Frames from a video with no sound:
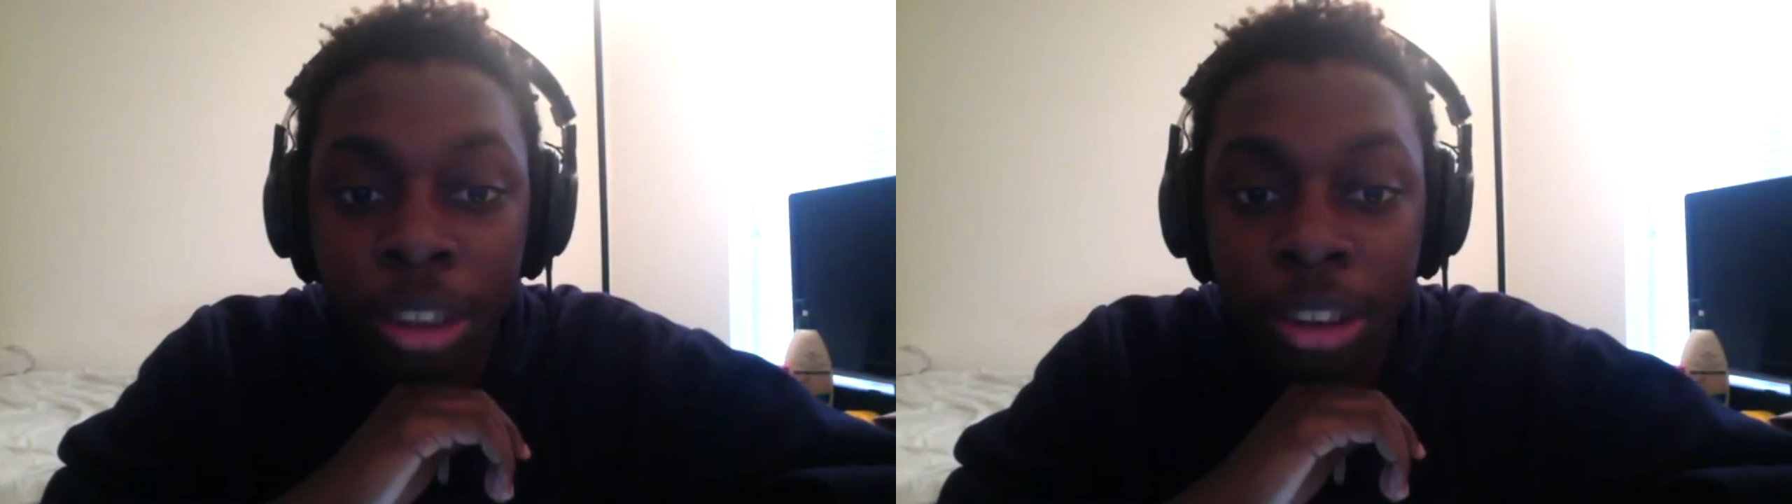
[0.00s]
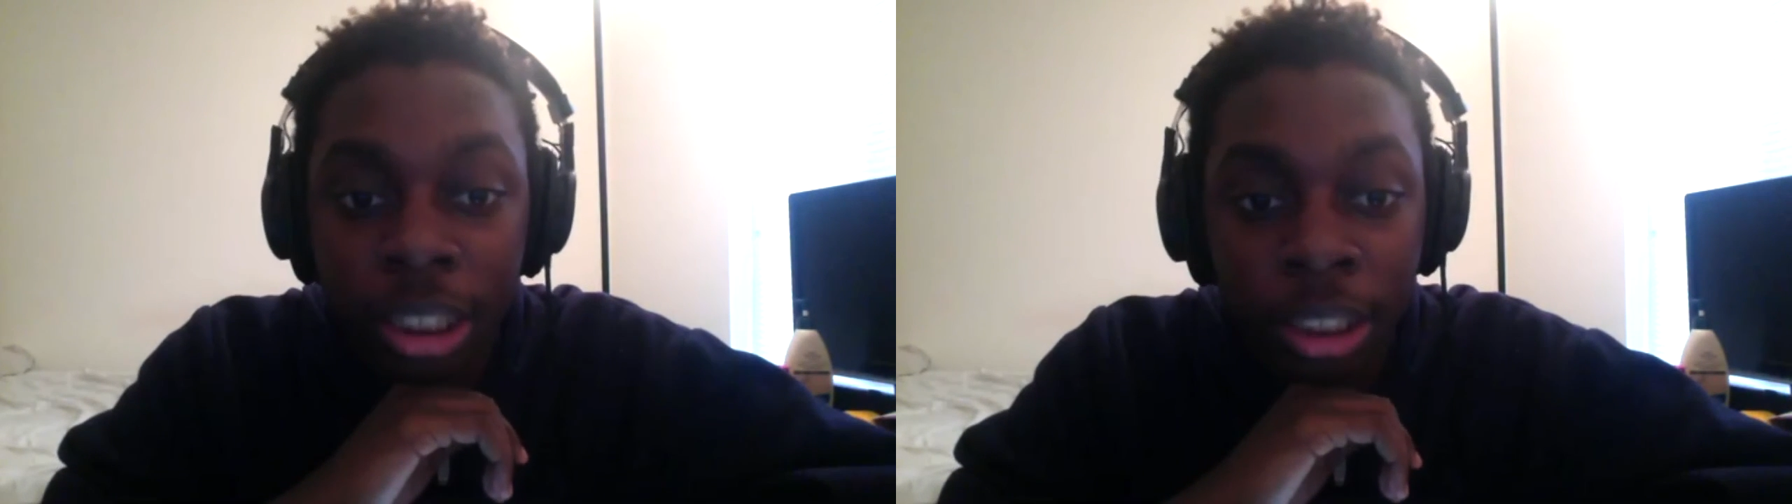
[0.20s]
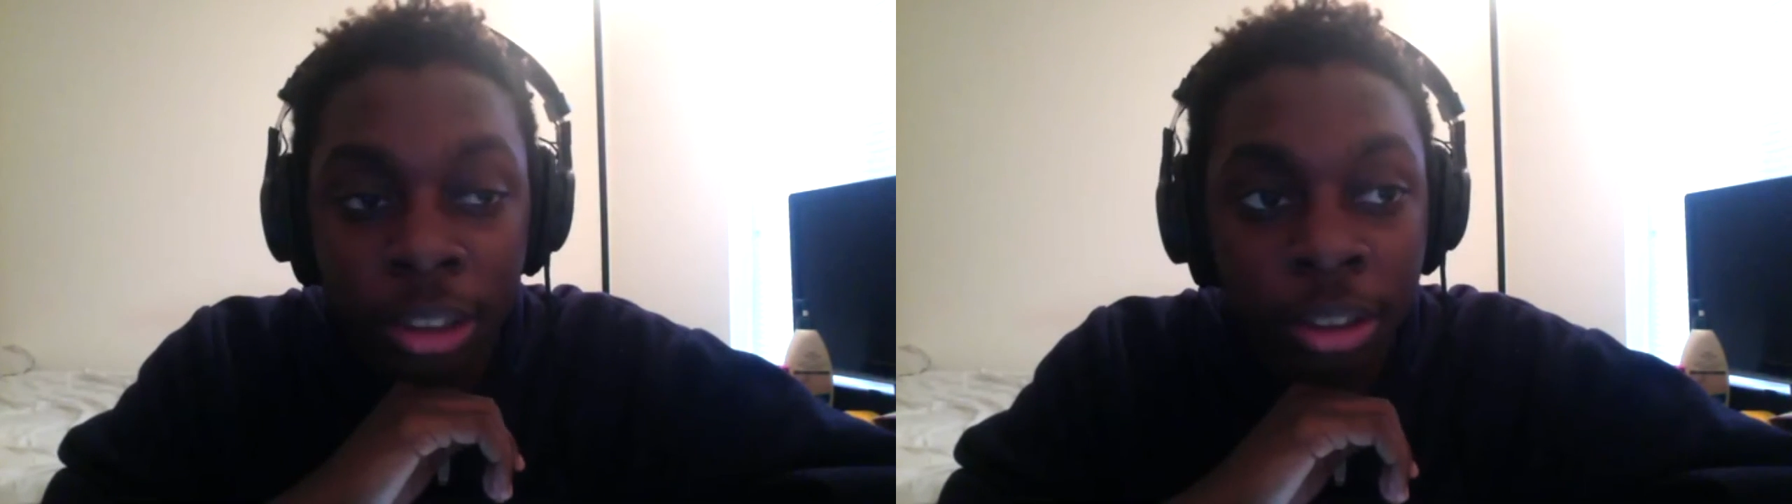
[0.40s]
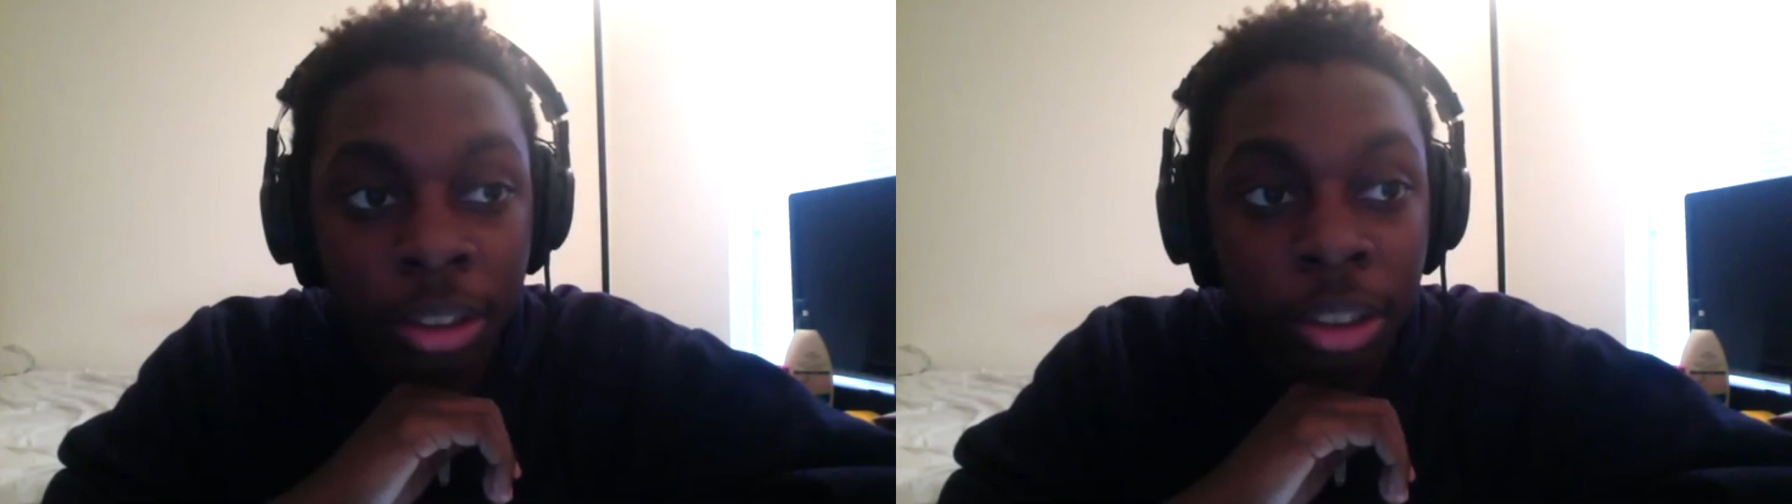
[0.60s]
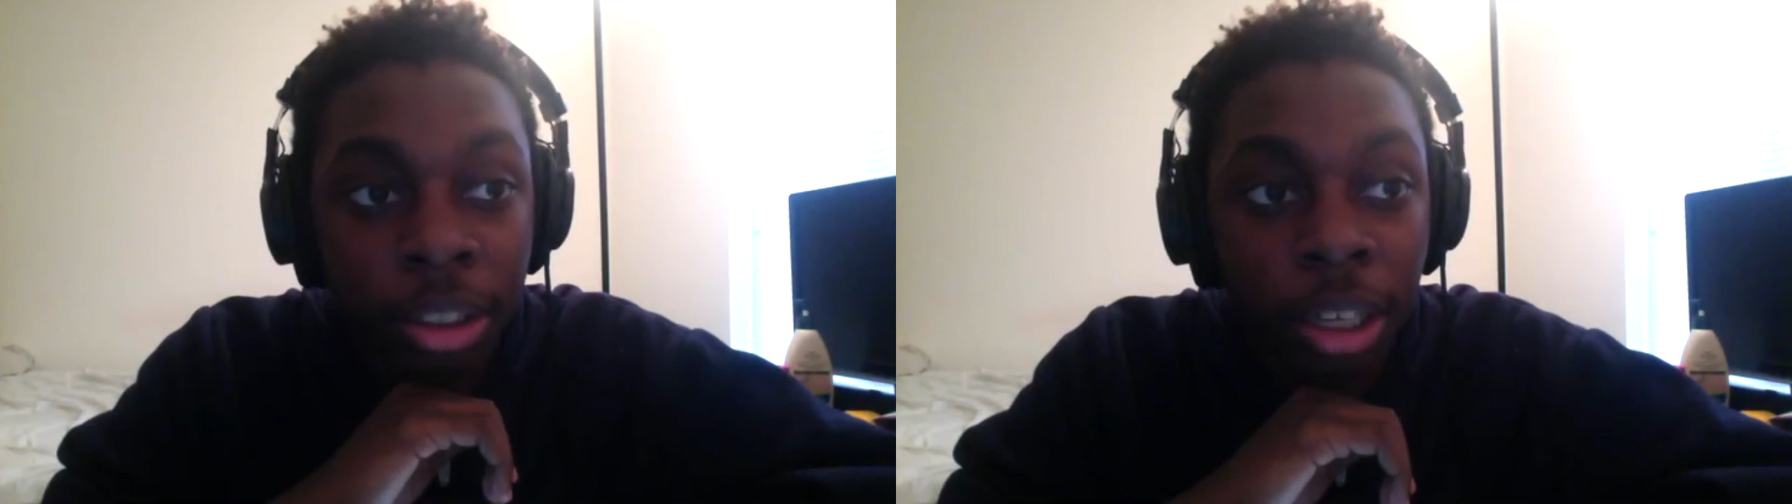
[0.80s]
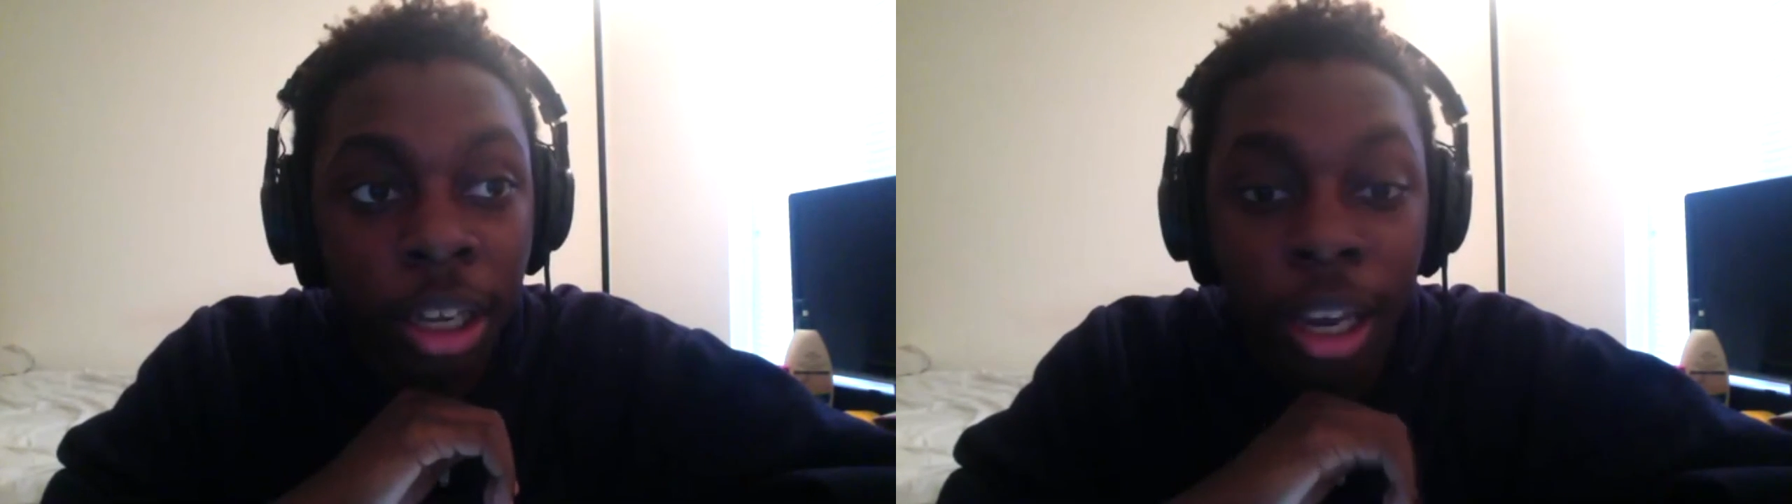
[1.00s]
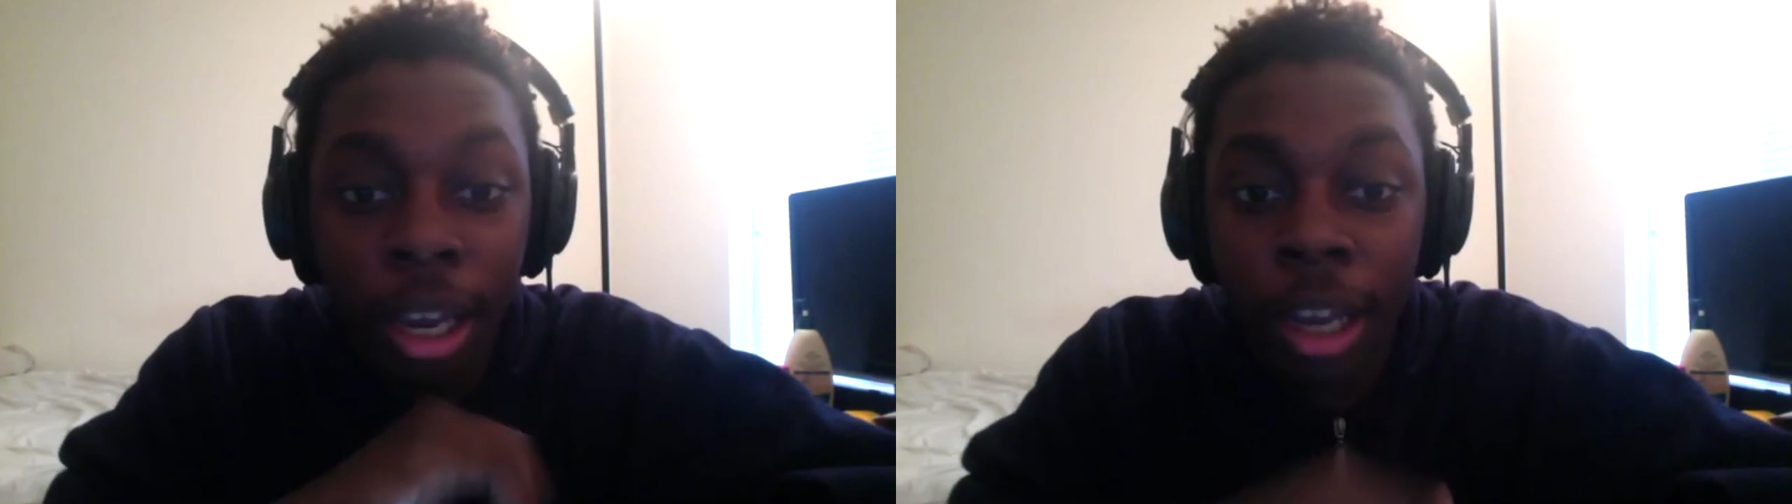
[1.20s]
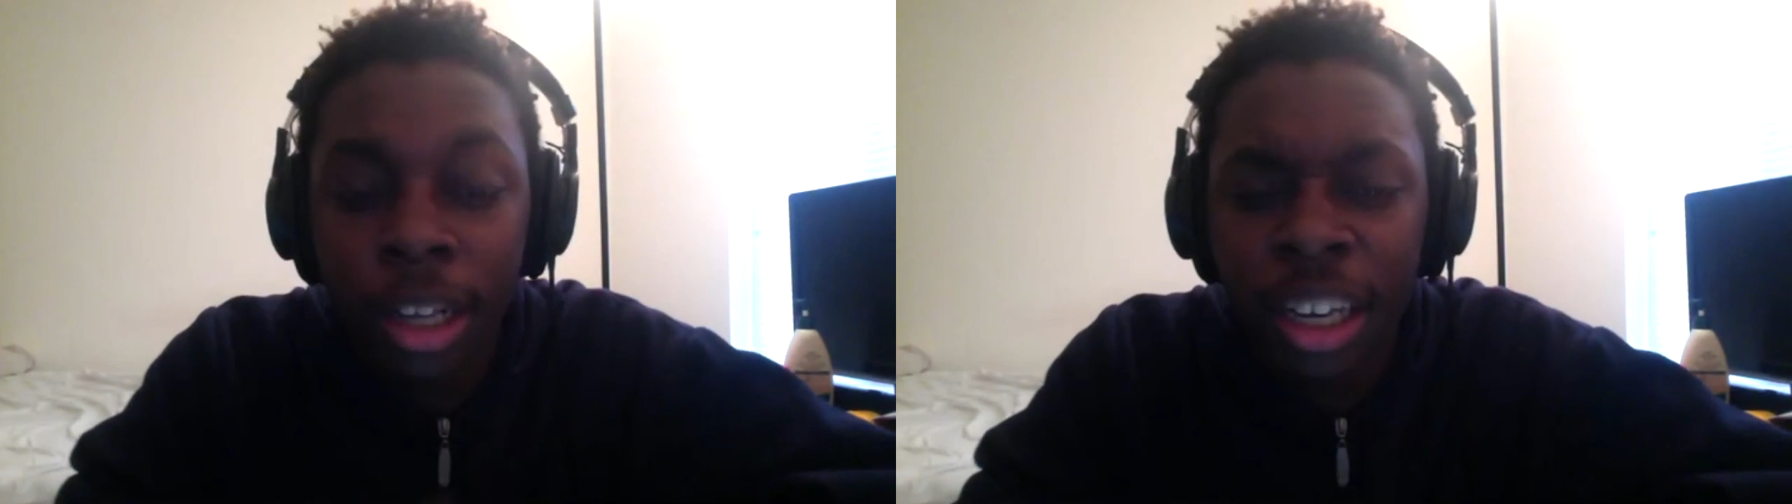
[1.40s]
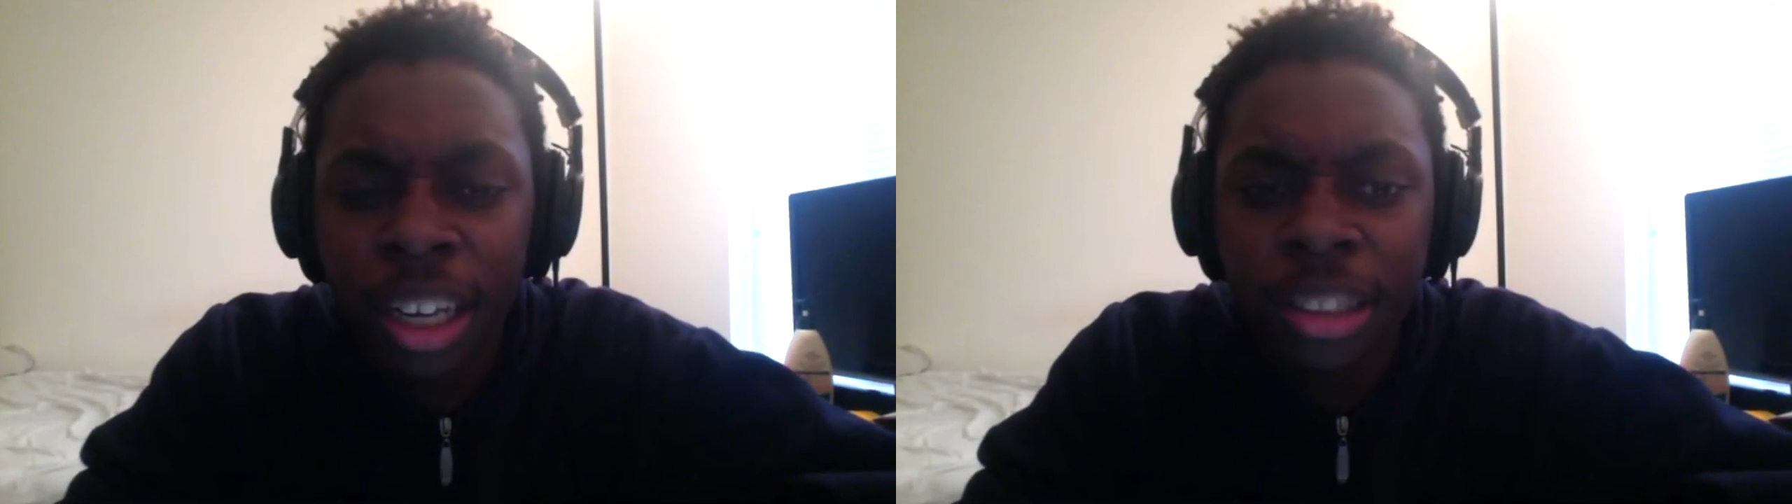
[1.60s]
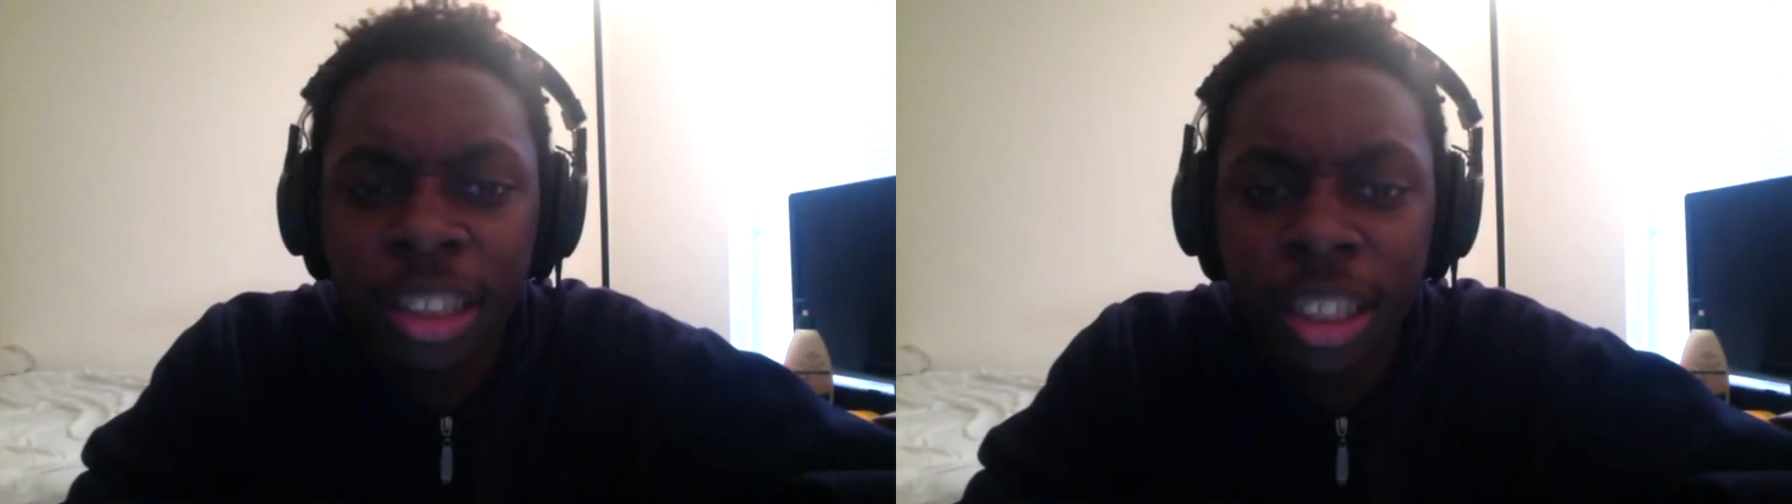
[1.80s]
channel. And yeah,
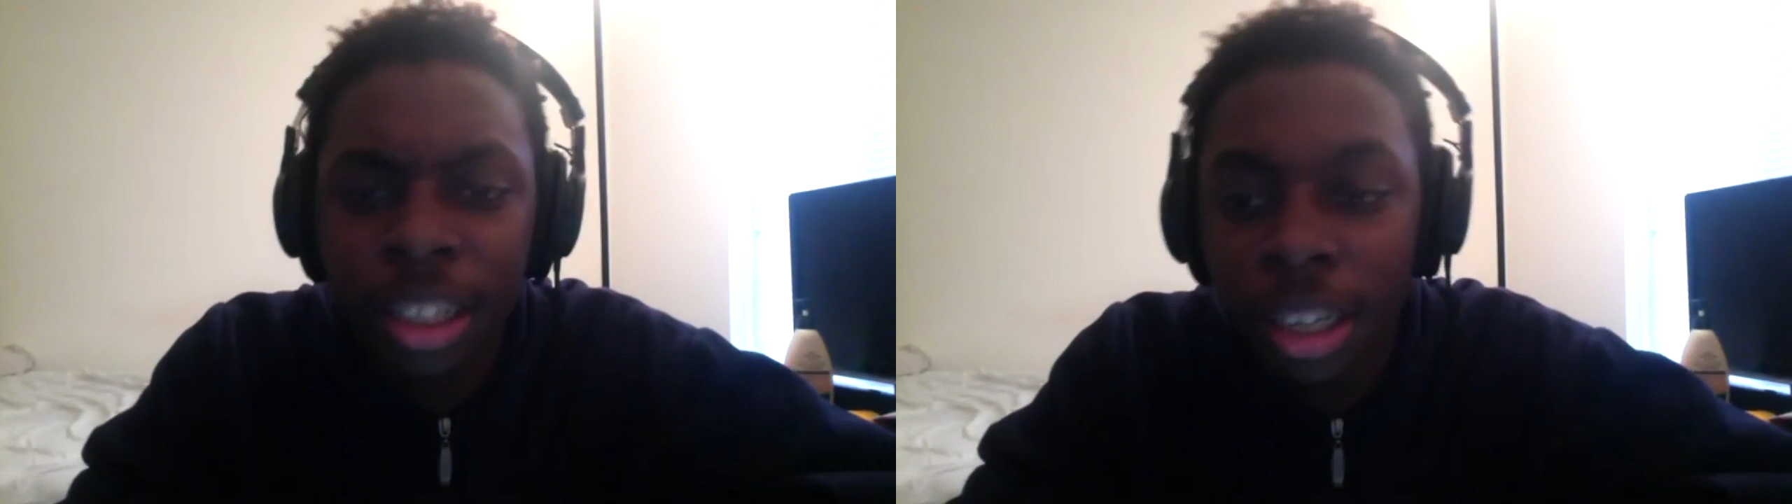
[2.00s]
take care,